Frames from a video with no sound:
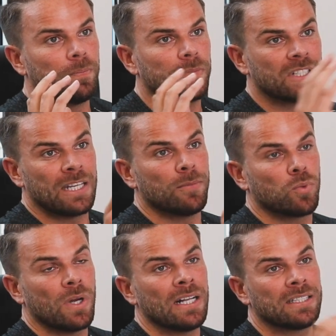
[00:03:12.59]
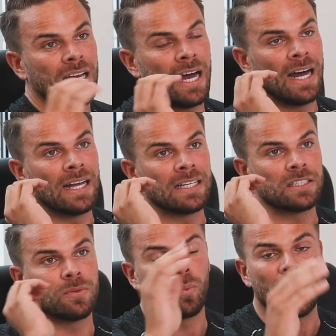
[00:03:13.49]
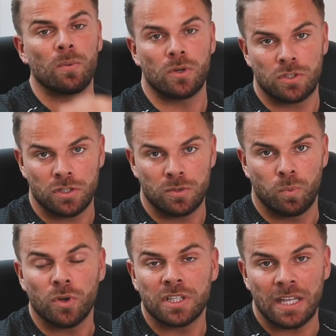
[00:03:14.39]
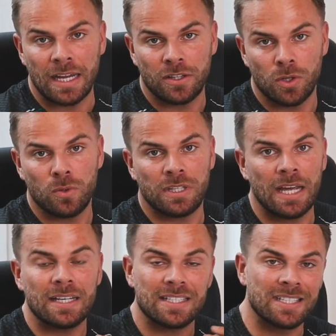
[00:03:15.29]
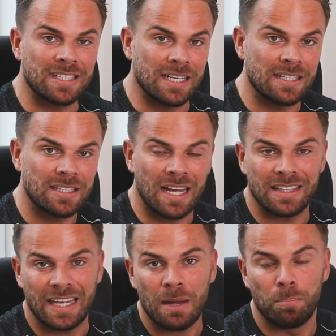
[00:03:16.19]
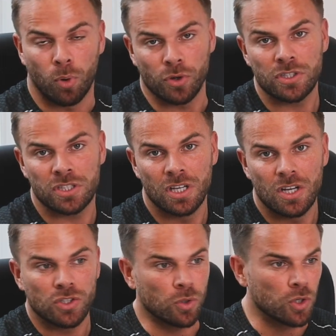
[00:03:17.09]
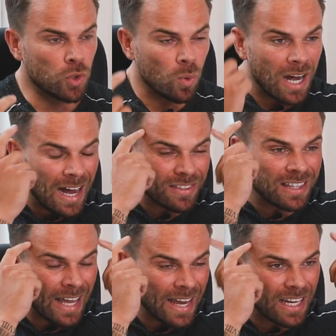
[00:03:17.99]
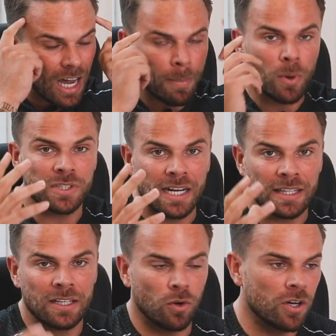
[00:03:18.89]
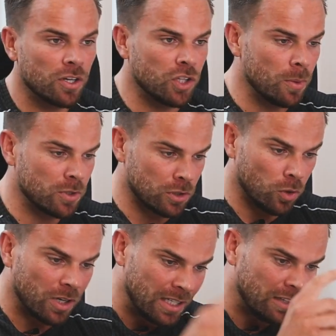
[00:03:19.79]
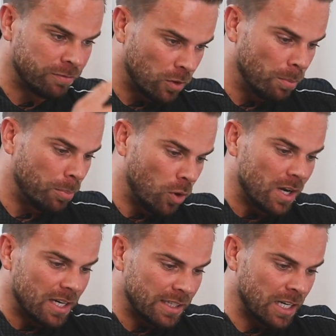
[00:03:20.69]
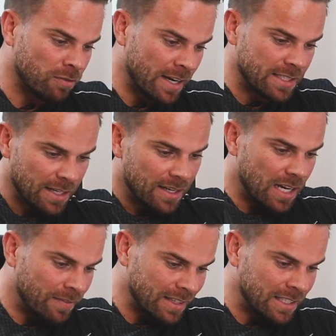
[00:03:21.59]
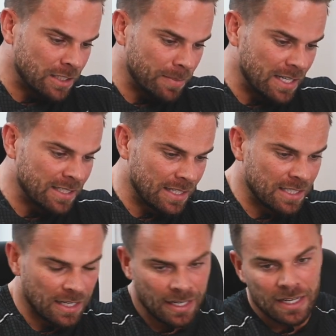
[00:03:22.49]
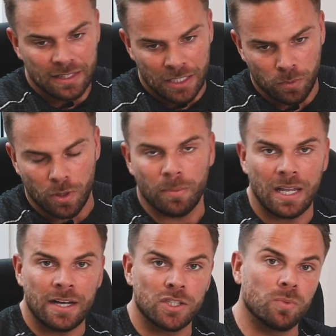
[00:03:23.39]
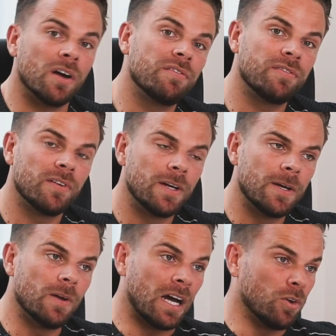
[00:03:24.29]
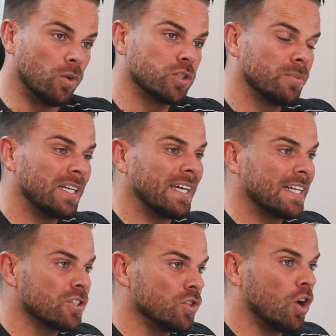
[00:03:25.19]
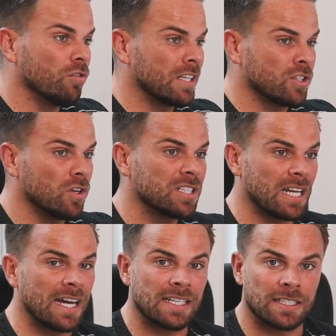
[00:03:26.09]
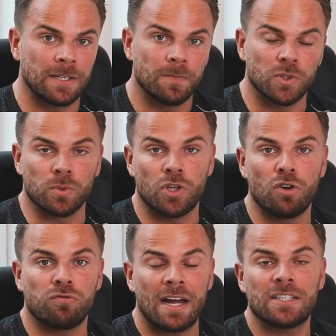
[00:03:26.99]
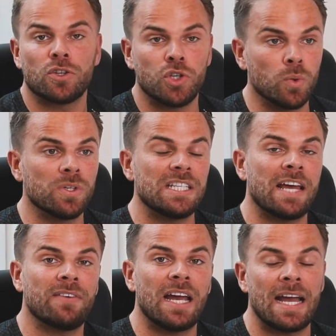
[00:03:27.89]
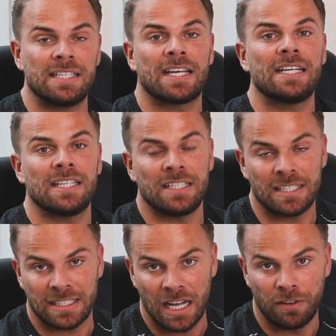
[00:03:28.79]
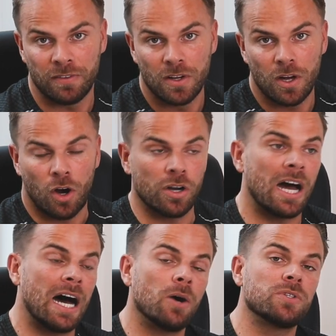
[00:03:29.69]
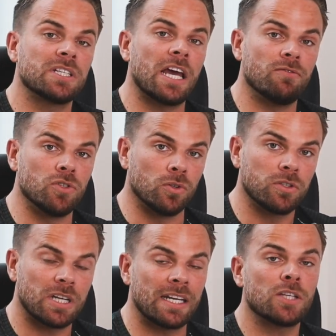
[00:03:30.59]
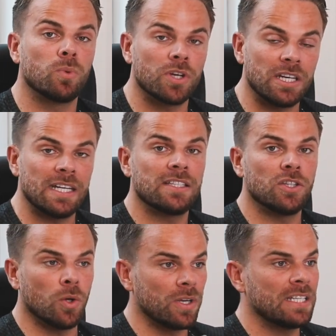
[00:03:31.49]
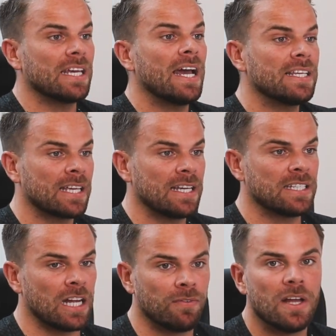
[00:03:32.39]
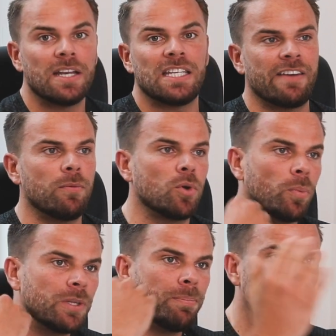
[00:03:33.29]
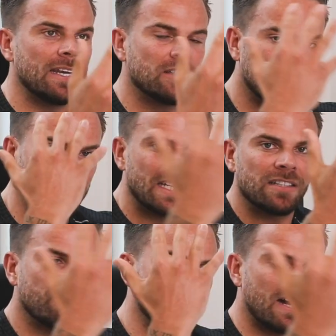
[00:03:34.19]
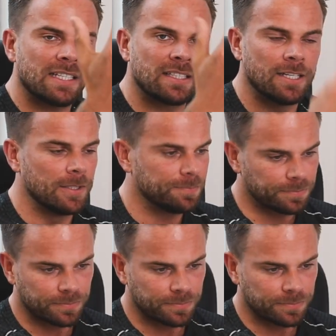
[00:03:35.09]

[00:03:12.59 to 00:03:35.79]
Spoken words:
Slimmers World and Weight Watchers, what do? They're sins and they're points. So you don't have to think about anything. All you got to do is just look at a little fucking book and think, right, I've had this many sins today, that's what I'm allowed to have. And ultimately, it's not science, so it's not right. So you will never educate yourself on how to get results, and that's what you need to do. You need to educate yourself, never become dependent on these fads,